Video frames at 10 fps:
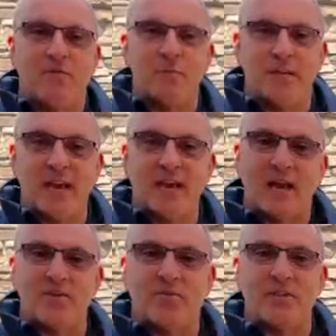from down
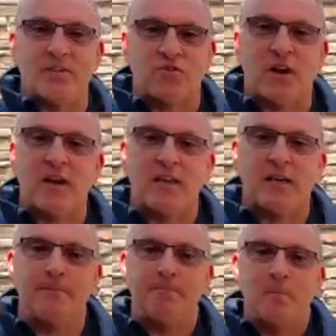under in
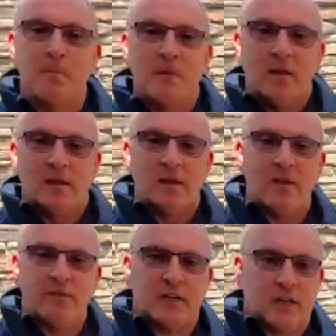Australia.
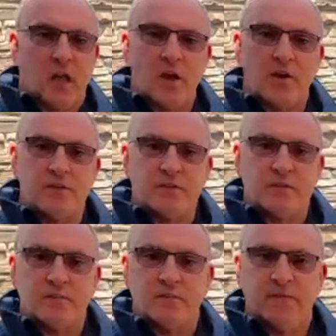Love your
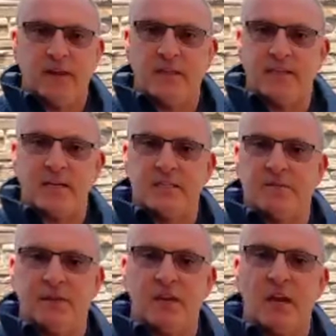clothes,
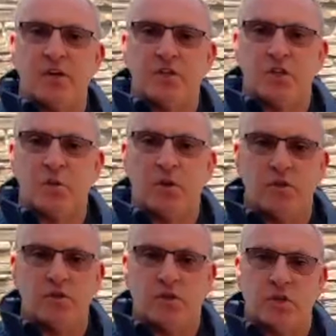fantastic videos you do on
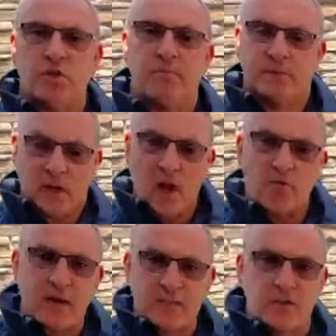YouTube. Go
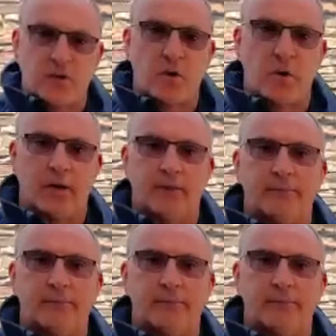Rasta Koi.